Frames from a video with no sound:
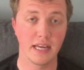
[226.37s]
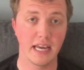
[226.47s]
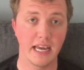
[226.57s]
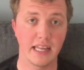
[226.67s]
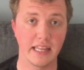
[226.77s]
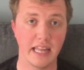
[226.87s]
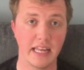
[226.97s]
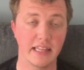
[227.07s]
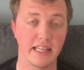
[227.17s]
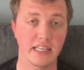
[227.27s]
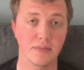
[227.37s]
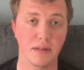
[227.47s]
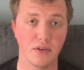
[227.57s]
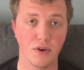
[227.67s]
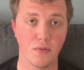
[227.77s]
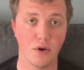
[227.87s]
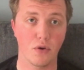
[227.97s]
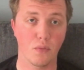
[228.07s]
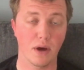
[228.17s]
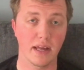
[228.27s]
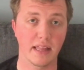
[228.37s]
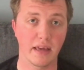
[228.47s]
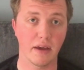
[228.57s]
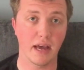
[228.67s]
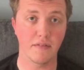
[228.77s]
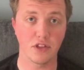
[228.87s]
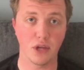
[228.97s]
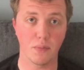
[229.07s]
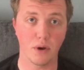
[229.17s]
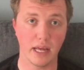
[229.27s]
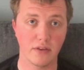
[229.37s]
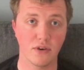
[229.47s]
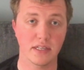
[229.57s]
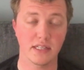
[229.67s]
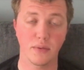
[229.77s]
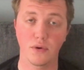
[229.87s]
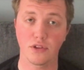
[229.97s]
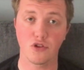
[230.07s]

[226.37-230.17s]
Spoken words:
in an interdisciplinary role where they have a general interest and they want